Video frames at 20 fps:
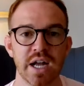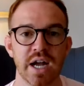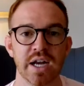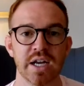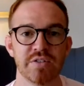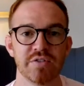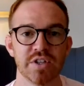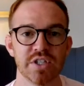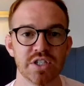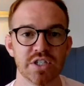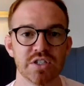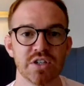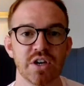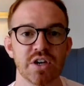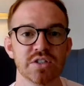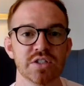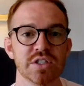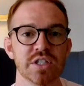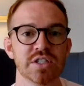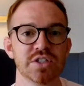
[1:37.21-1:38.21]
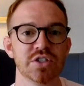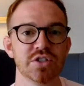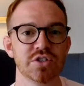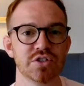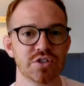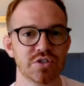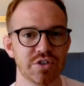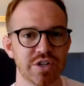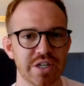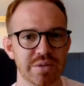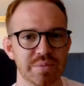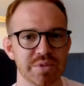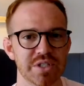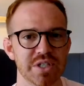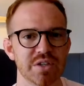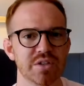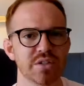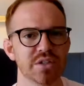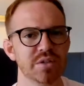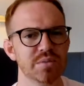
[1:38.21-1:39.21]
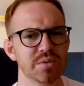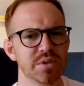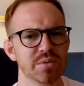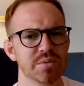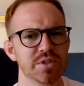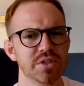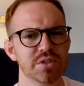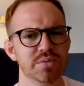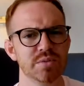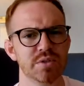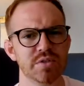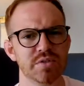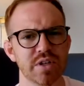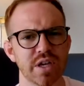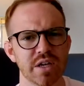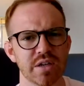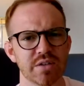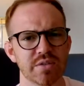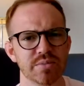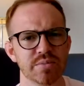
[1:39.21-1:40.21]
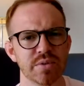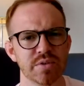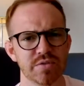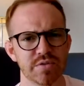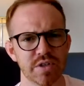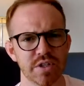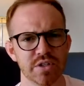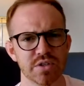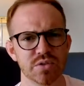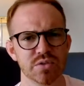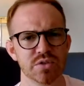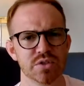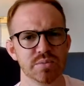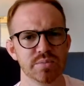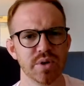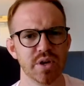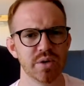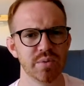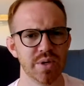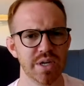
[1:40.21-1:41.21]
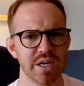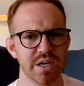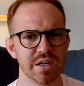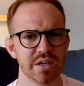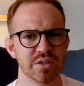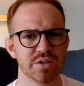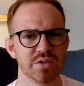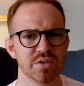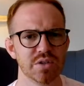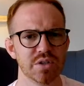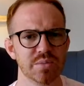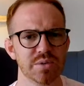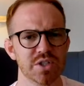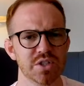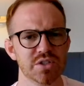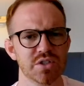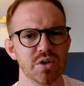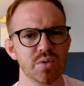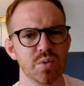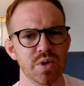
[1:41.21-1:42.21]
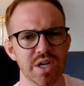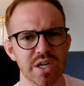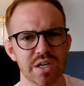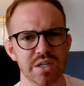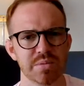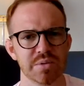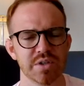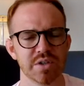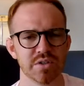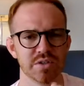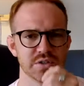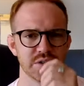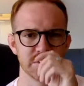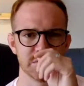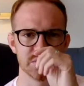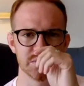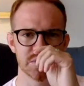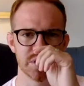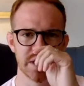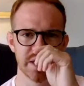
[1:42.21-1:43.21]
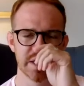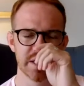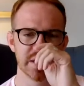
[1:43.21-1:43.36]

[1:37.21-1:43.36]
And if they start to then just creep and say, "Oh, can we just move that monthly call to bi-weekly, or can we just go weekly with those calls?"